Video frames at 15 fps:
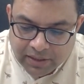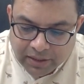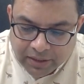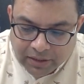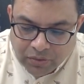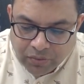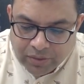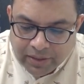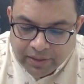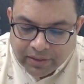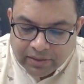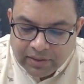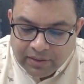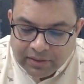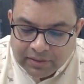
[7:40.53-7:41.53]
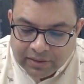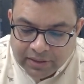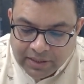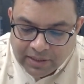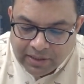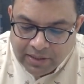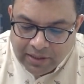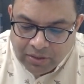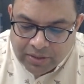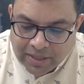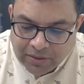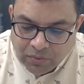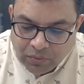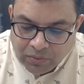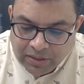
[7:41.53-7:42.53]
Ignorant, they declare
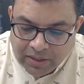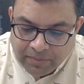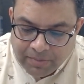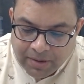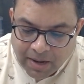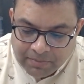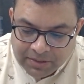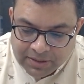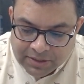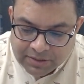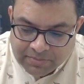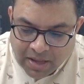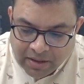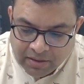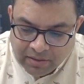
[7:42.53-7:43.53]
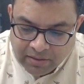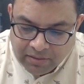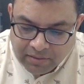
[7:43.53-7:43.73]
that only a Brahmin is by.